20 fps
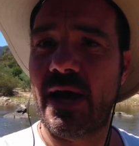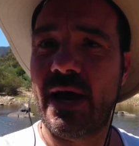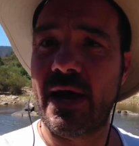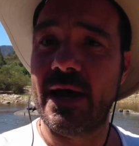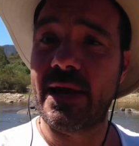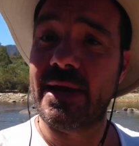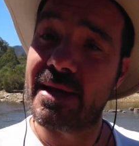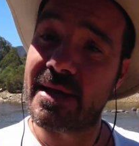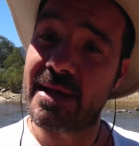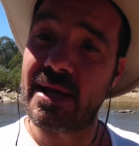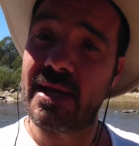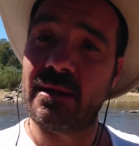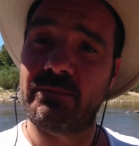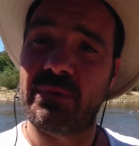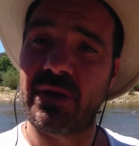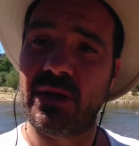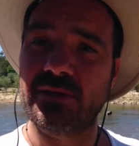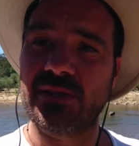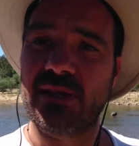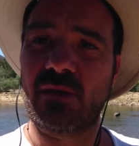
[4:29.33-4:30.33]
yin,
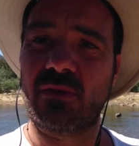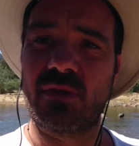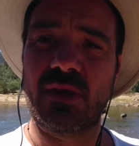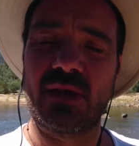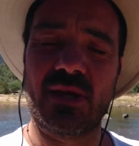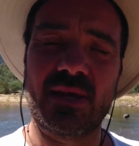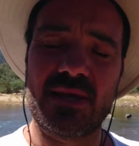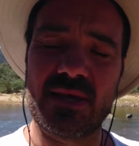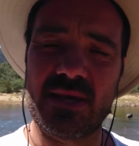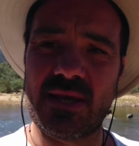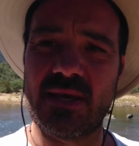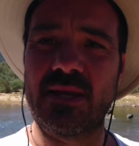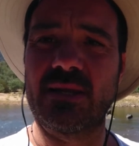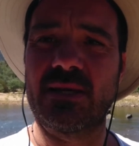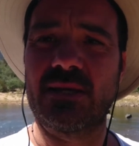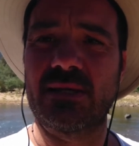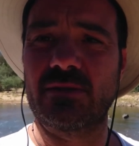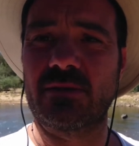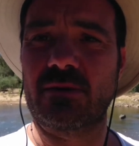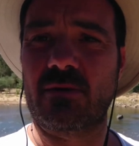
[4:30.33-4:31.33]
because I think yin
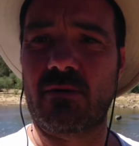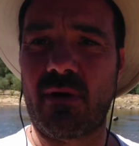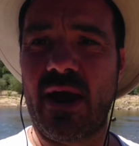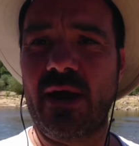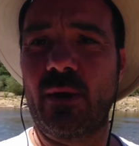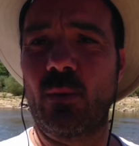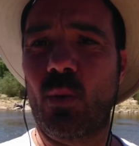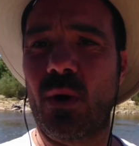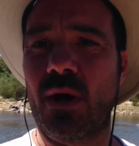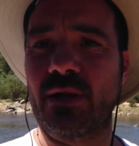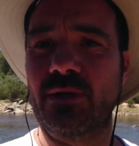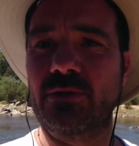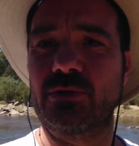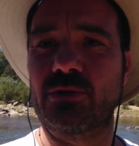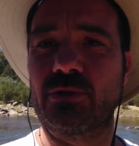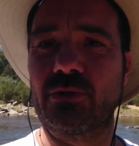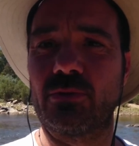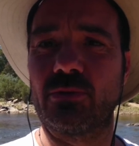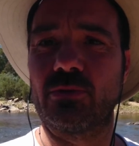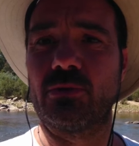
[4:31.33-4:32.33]
is a great one
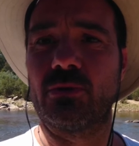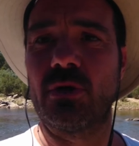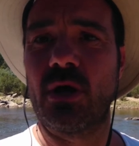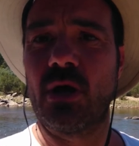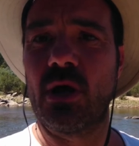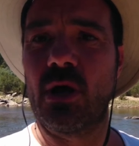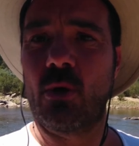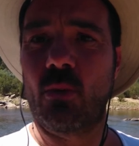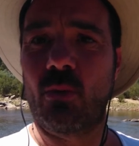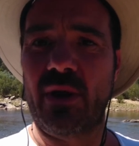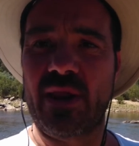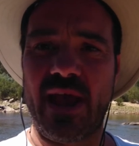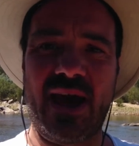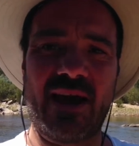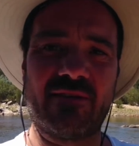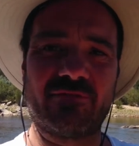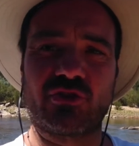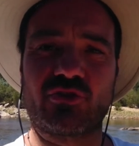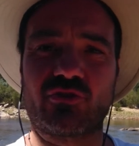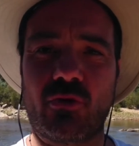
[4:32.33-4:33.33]
to, when you
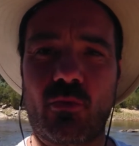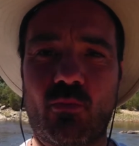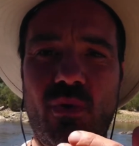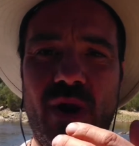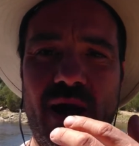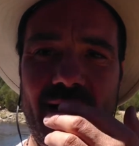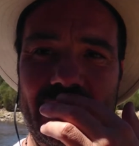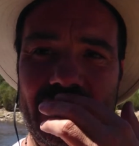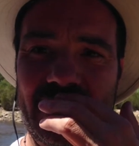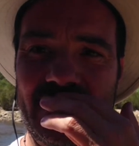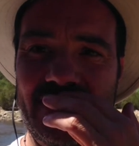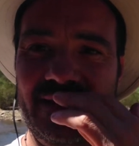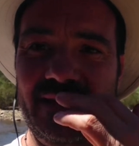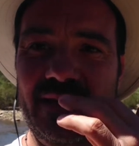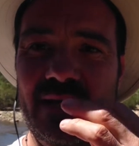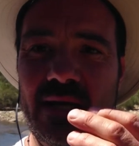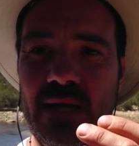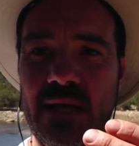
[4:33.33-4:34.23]
have a strong practice,